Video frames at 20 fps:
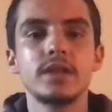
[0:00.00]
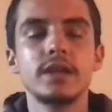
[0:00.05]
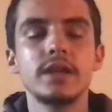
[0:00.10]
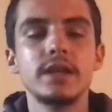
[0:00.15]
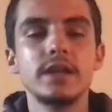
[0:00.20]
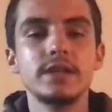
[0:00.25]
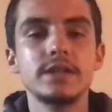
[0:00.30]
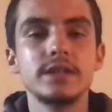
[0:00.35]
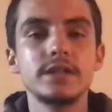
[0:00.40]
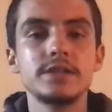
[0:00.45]

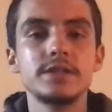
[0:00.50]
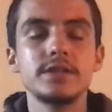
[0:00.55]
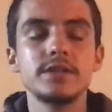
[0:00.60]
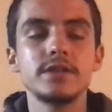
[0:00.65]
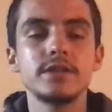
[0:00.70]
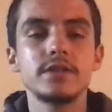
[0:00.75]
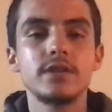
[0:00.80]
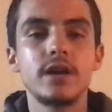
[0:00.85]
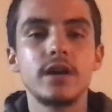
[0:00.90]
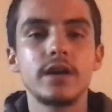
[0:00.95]
Teaching your
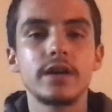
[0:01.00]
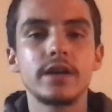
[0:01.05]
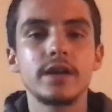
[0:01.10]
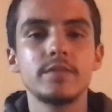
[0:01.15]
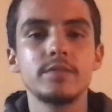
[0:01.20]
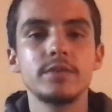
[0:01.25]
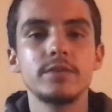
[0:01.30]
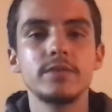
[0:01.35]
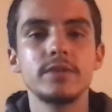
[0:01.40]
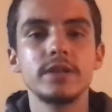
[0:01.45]
dog can
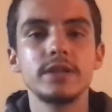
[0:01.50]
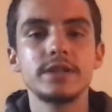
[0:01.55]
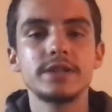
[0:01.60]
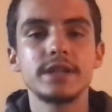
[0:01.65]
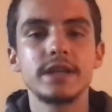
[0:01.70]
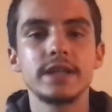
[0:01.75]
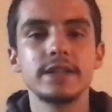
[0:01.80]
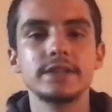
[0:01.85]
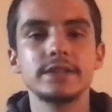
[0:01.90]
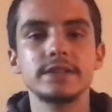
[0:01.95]
be really
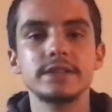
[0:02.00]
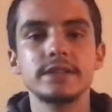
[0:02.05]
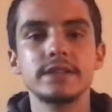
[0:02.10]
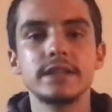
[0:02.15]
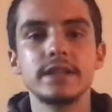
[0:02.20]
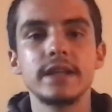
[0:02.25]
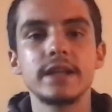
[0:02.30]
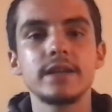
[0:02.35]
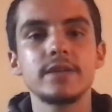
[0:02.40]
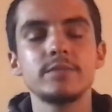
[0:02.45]
challenging,
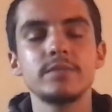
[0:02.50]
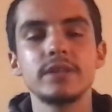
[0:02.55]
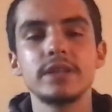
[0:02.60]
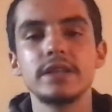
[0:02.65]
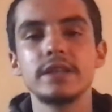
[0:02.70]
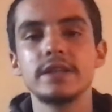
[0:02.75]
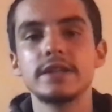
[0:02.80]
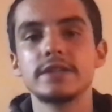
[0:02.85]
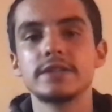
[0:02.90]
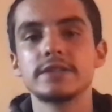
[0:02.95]
and I
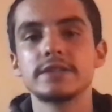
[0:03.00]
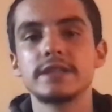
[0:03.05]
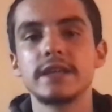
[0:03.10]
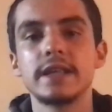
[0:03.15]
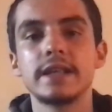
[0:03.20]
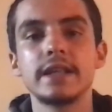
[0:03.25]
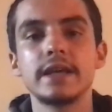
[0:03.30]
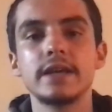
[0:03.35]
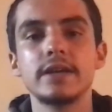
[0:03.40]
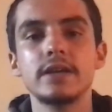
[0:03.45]
completely
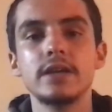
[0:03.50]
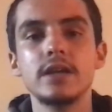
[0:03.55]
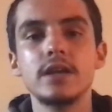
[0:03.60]
understand that,